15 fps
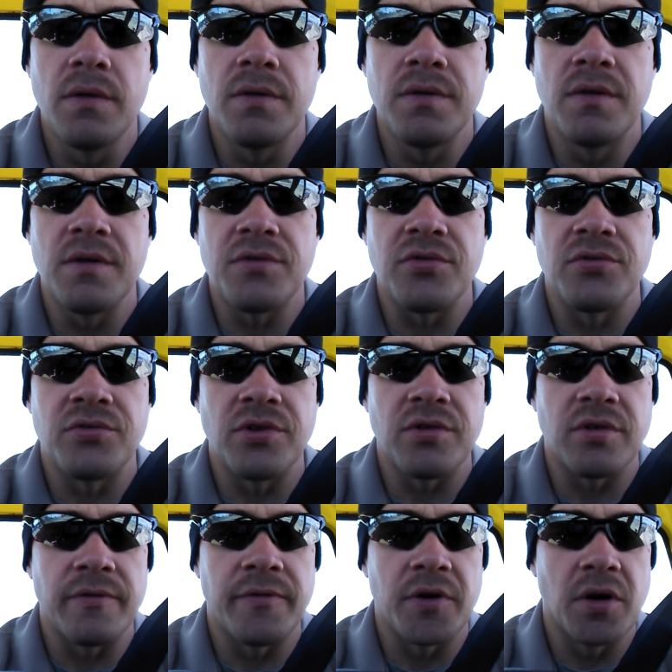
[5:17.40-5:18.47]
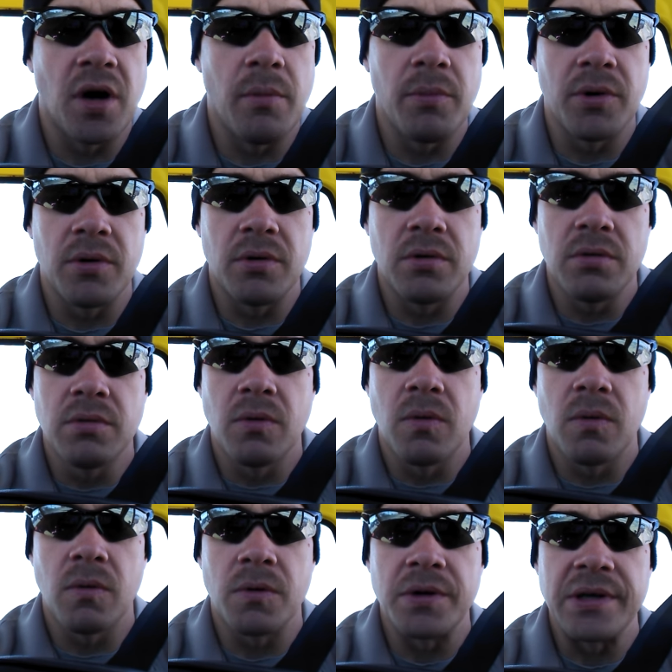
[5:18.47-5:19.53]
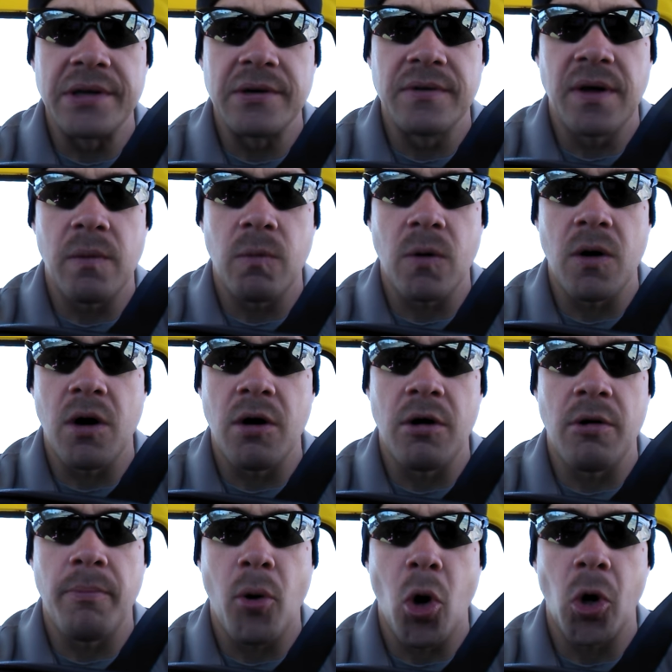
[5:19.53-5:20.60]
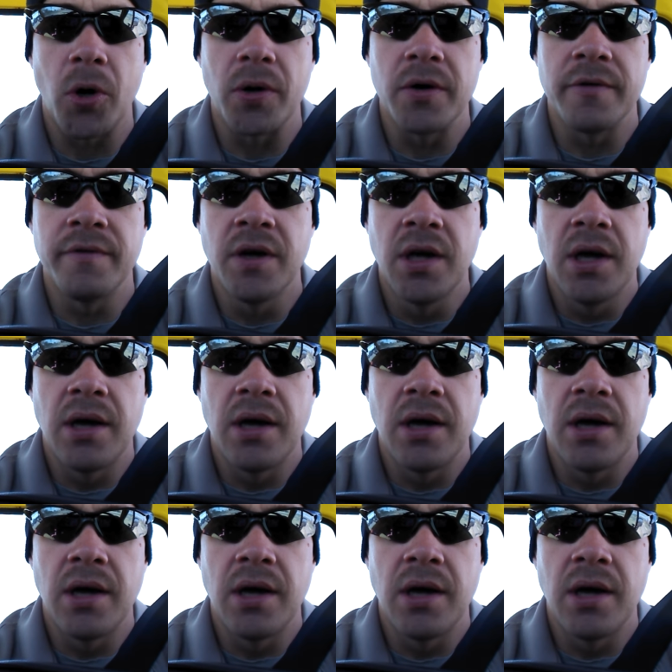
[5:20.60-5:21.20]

this was just a phenomenal ordeal that we're all a part of,